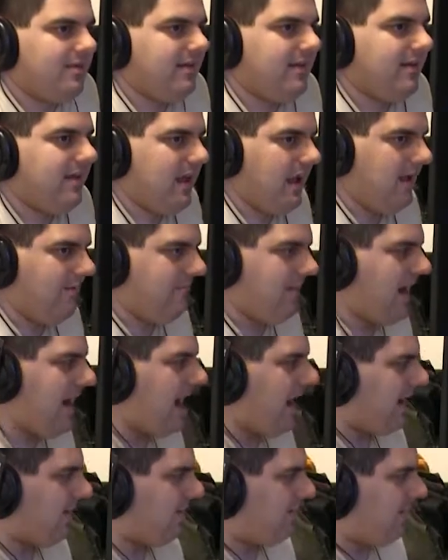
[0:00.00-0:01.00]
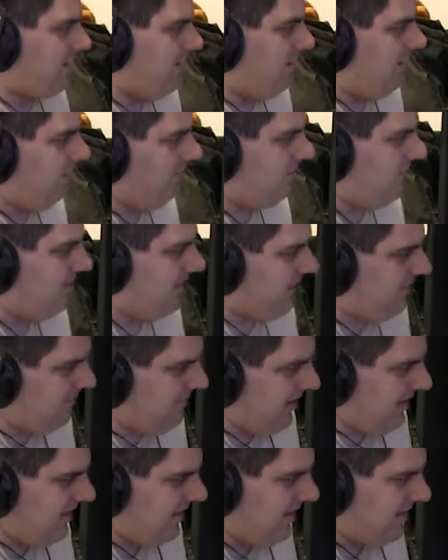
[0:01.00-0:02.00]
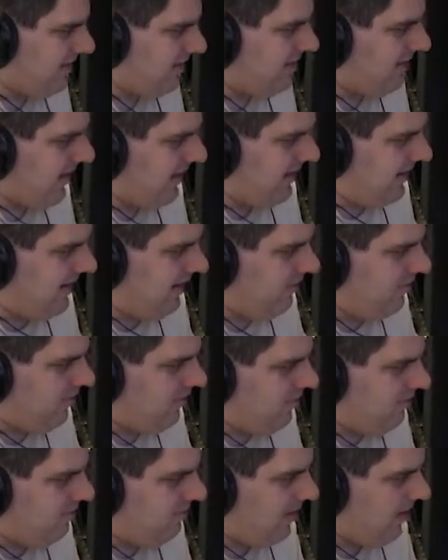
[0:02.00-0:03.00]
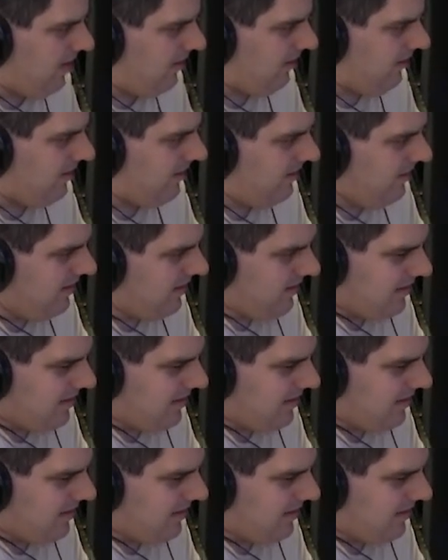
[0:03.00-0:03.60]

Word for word: then came back to coach and be the assistant AD over at Oak Park.